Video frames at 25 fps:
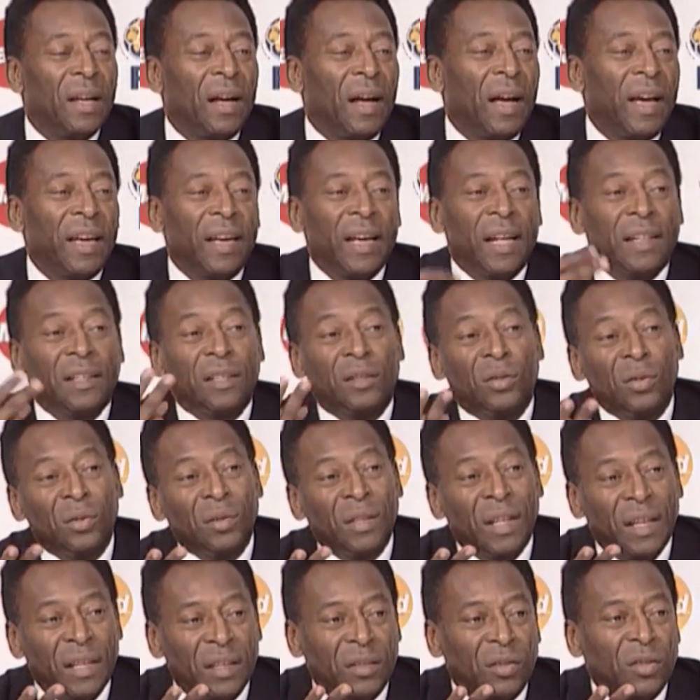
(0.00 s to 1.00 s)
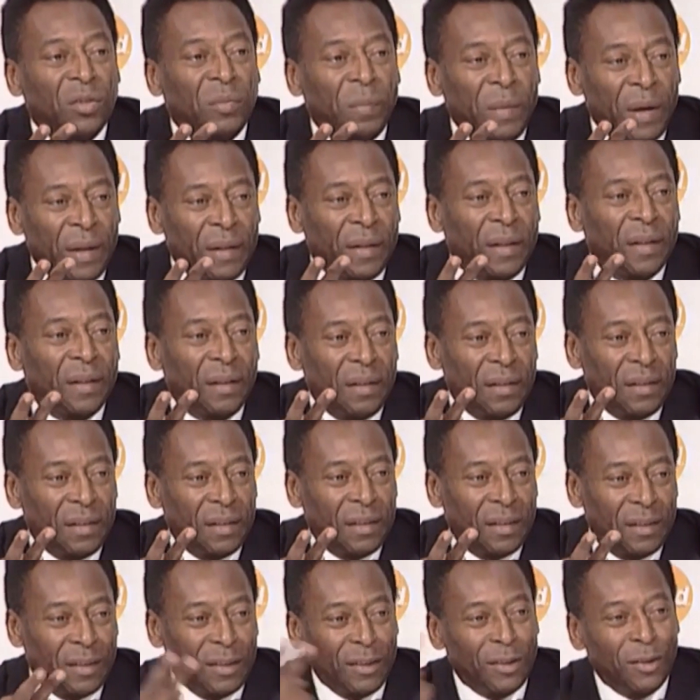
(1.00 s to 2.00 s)
I got two days suspended
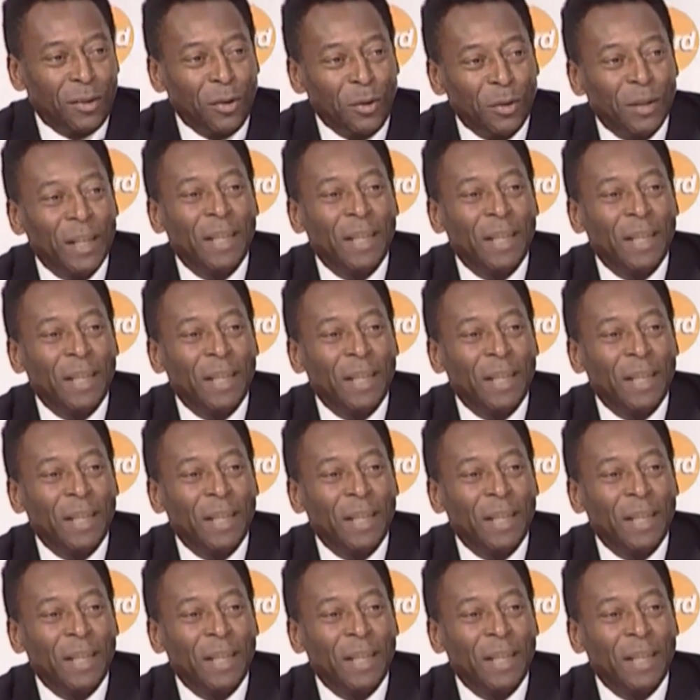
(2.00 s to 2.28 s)
in the school.